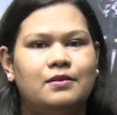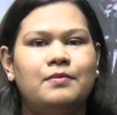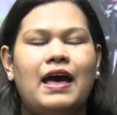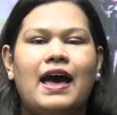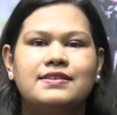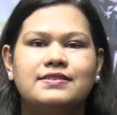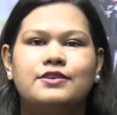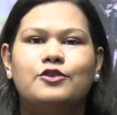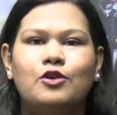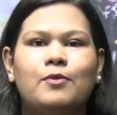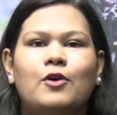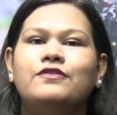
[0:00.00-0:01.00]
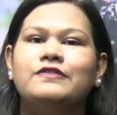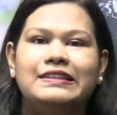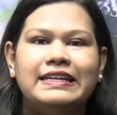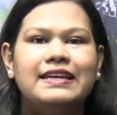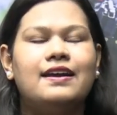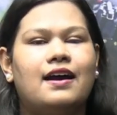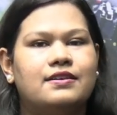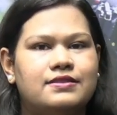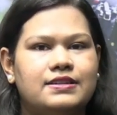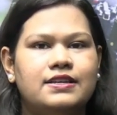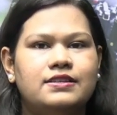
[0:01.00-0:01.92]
as a group of three countries,